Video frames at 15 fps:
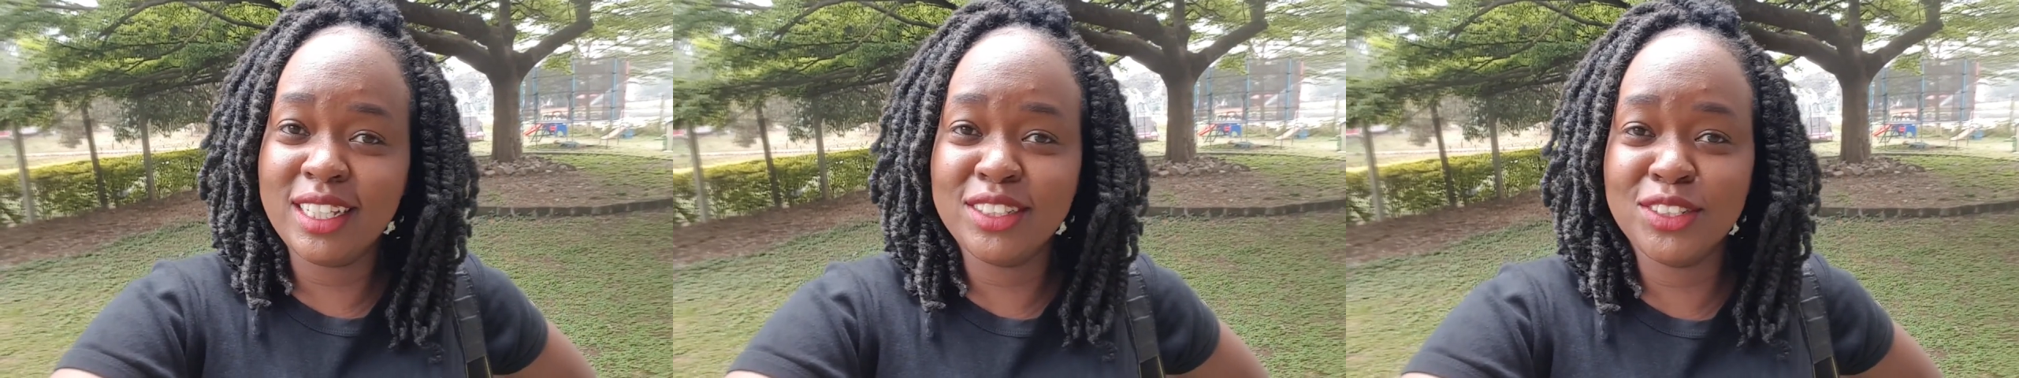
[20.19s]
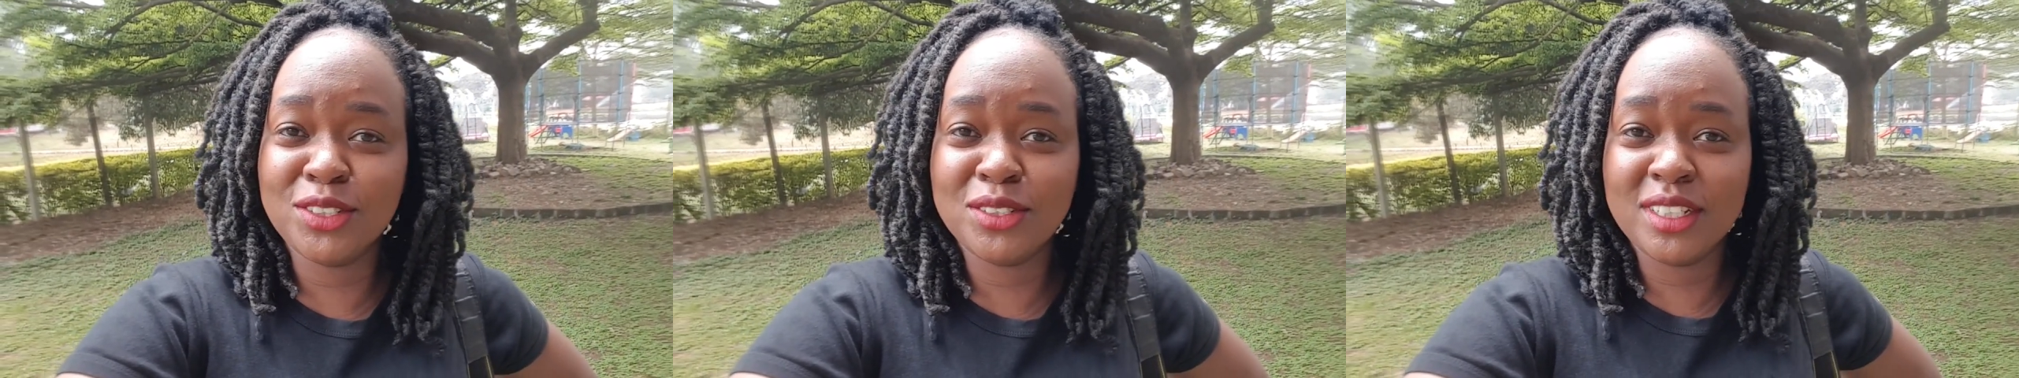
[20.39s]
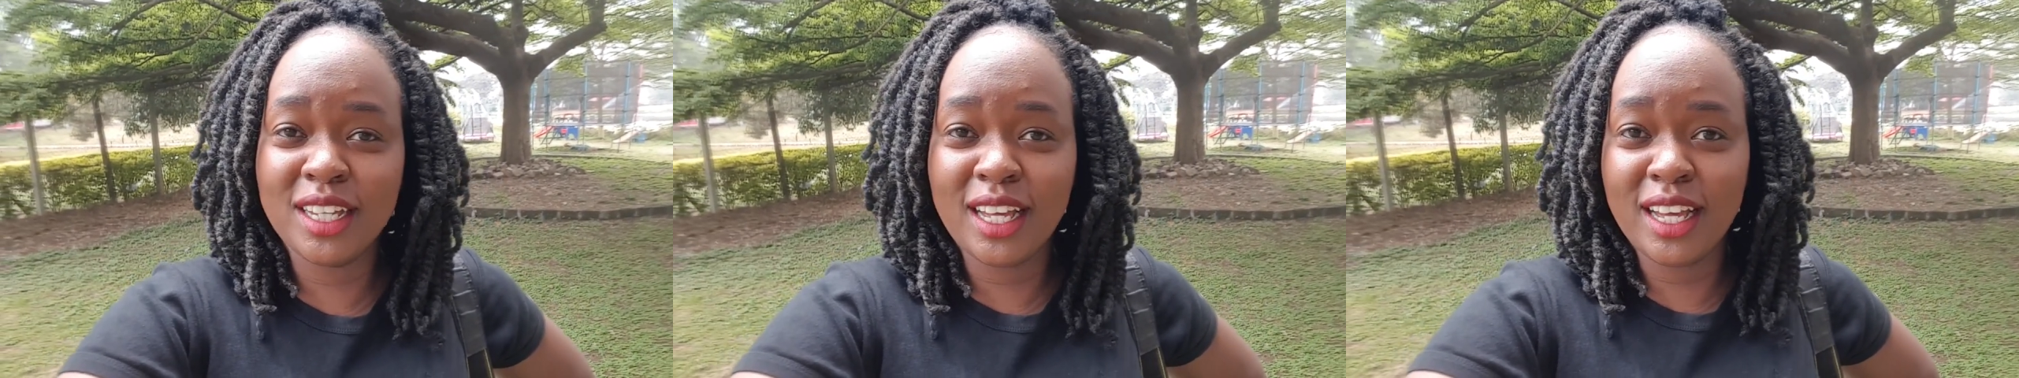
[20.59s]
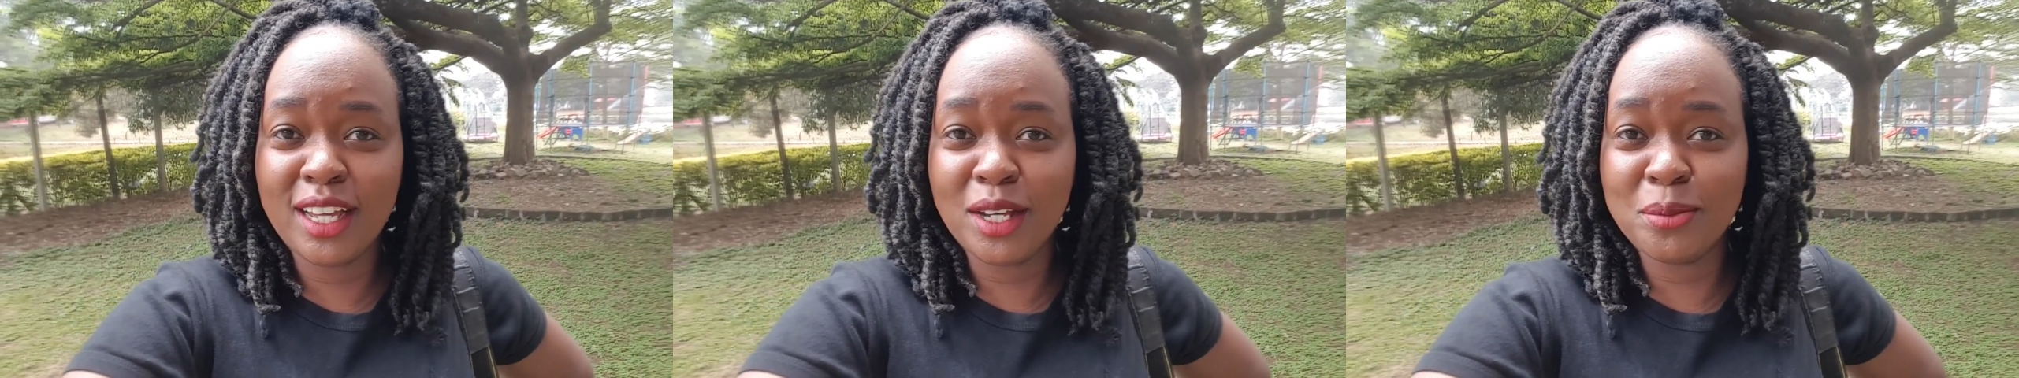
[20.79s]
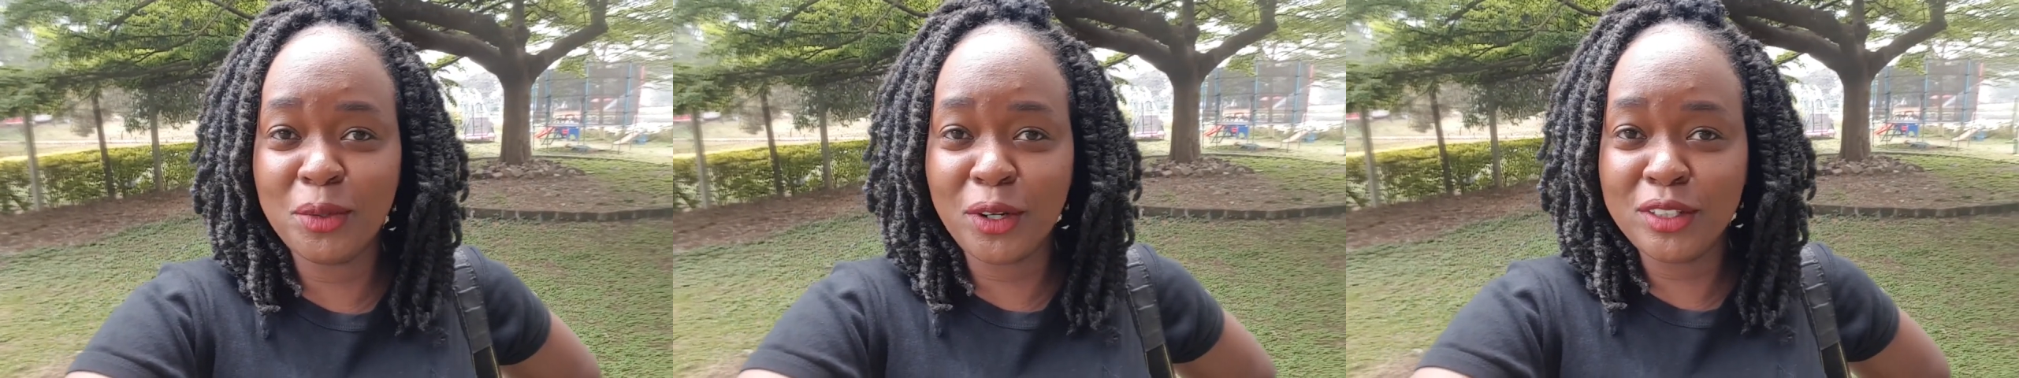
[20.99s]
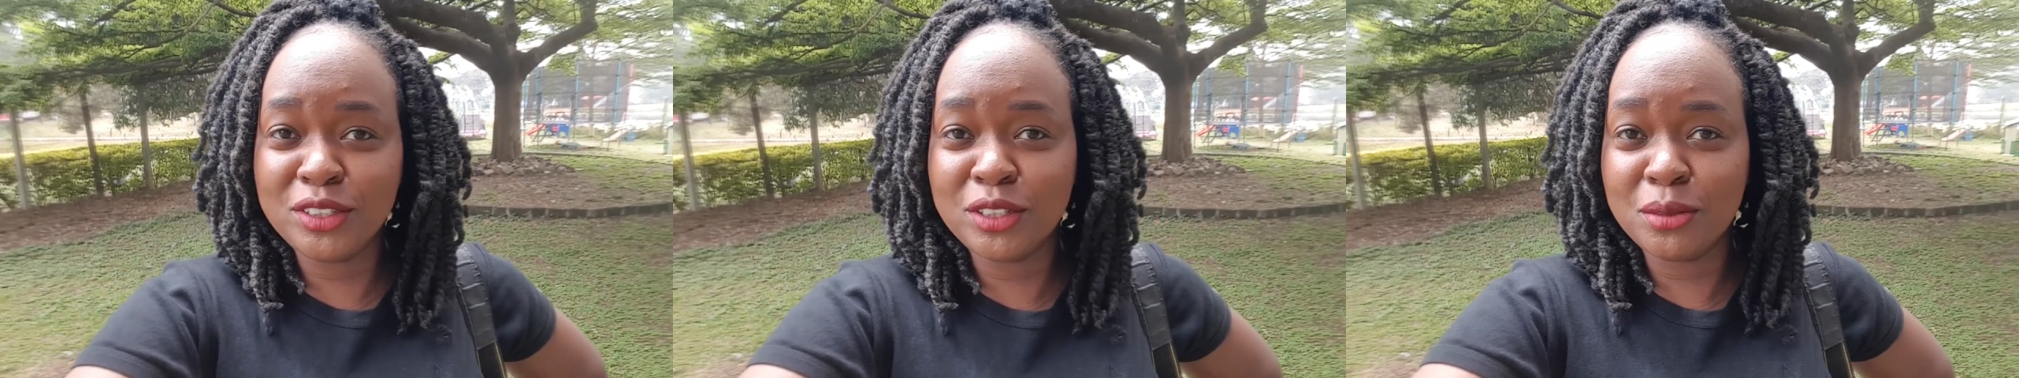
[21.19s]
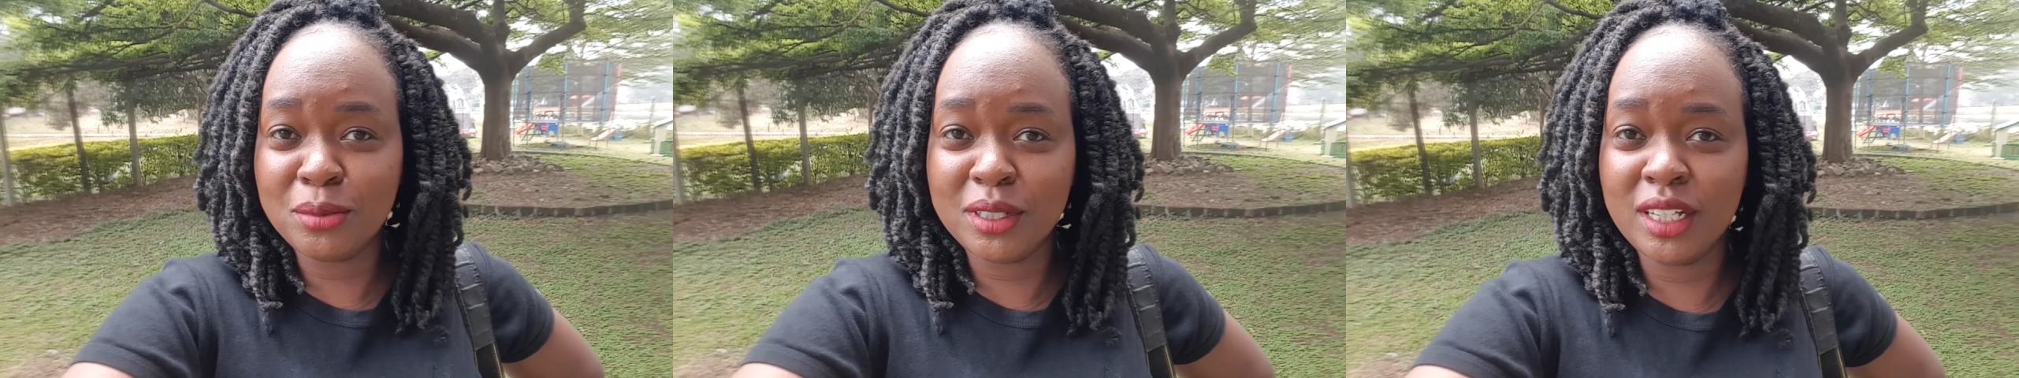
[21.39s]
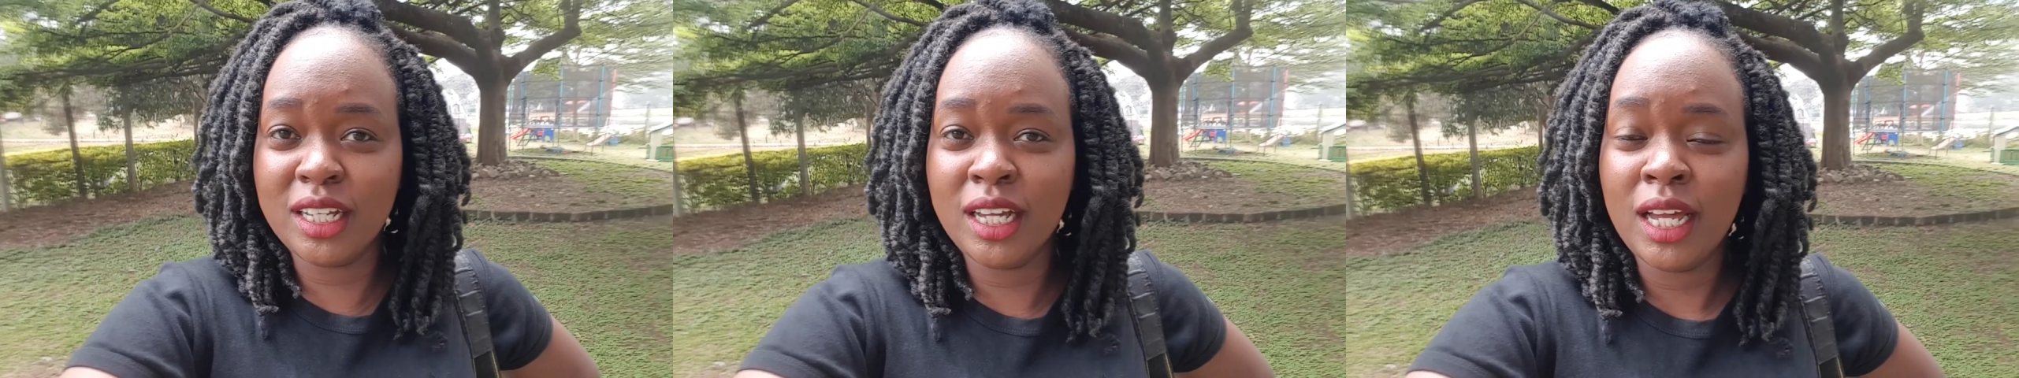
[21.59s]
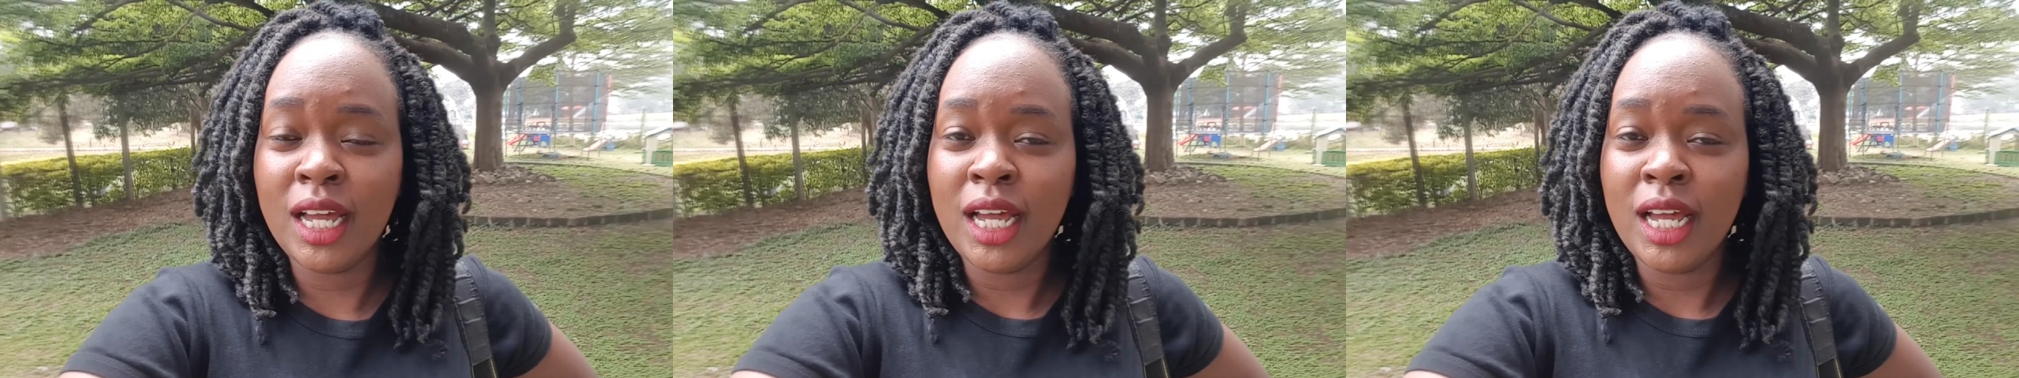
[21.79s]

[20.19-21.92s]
and today I am going to be